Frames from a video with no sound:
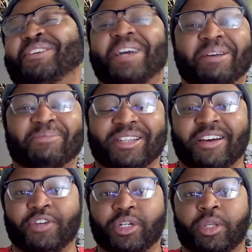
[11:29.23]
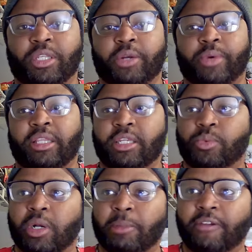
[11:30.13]
Amazon for doing this thing right. This is
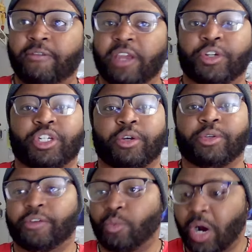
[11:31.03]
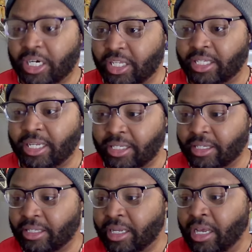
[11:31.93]
one of my favorite shows. I've watched
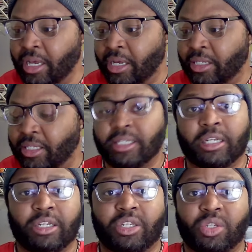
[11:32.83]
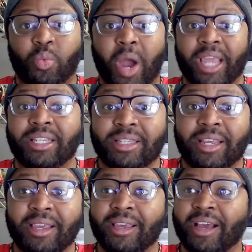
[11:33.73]
the season twice.
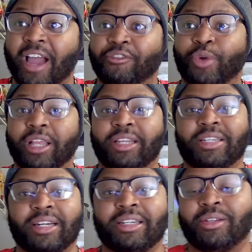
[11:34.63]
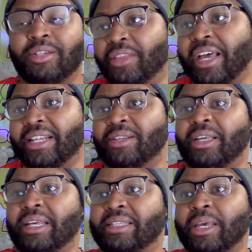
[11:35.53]
I've rarely done that
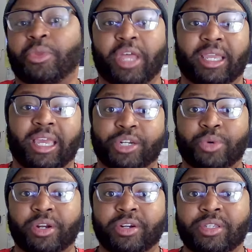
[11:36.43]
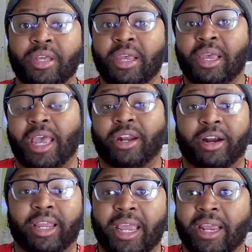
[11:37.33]
except with like Edrunners and
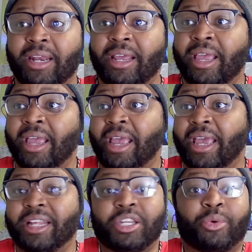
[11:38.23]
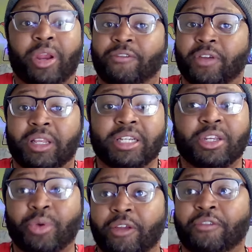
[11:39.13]
Arcane. And it's a great feeling. It's a
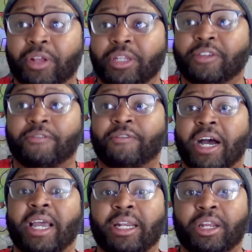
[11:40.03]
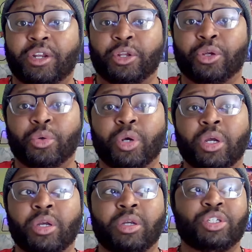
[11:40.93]
great feeling to find a new
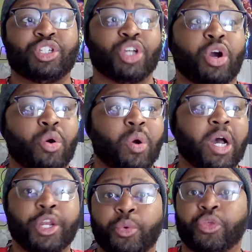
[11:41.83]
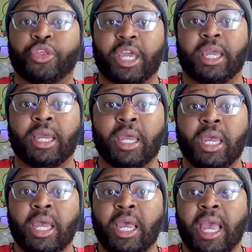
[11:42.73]
show, a new thing,
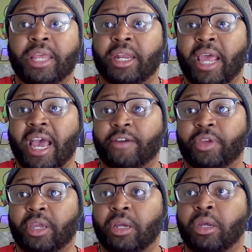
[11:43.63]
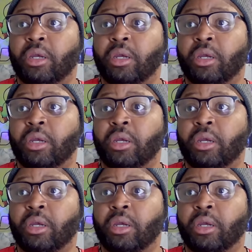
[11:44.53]
and then having